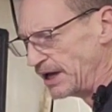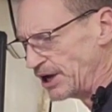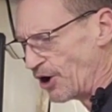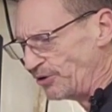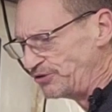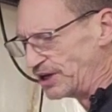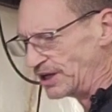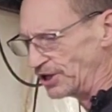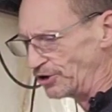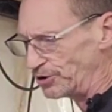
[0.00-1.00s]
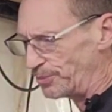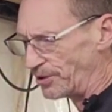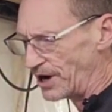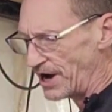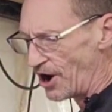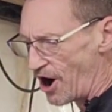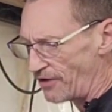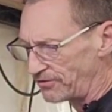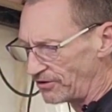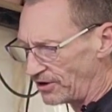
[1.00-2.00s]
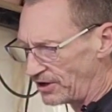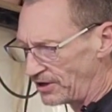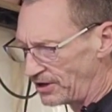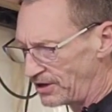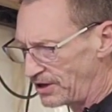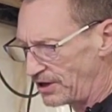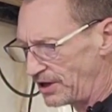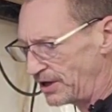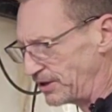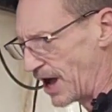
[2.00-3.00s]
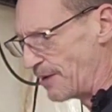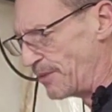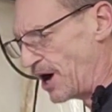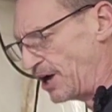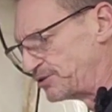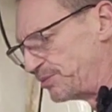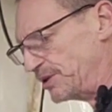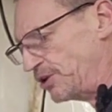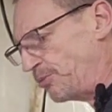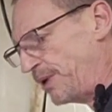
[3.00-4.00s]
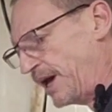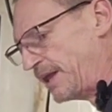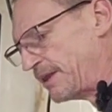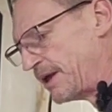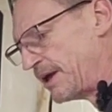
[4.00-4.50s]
You always get a little debris off. Not much, but a little bit.